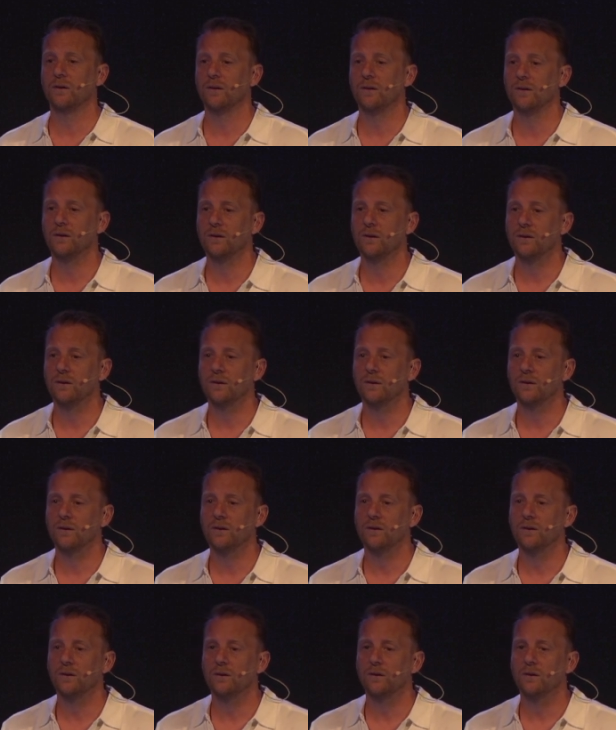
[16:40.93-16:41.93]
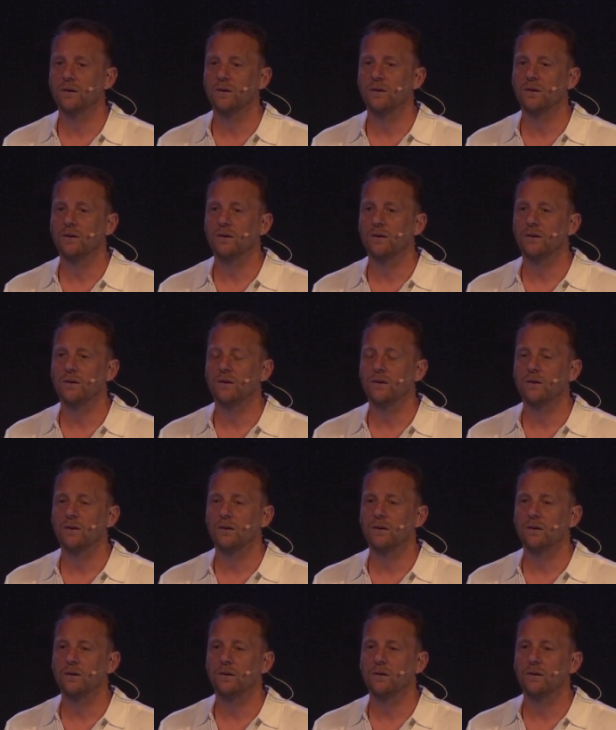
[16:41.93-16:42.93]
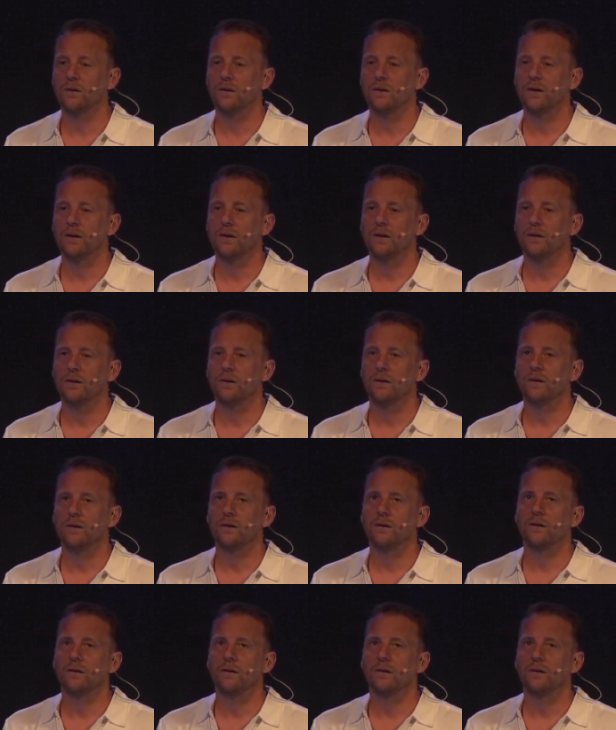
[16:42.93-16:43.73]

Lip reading: (silence)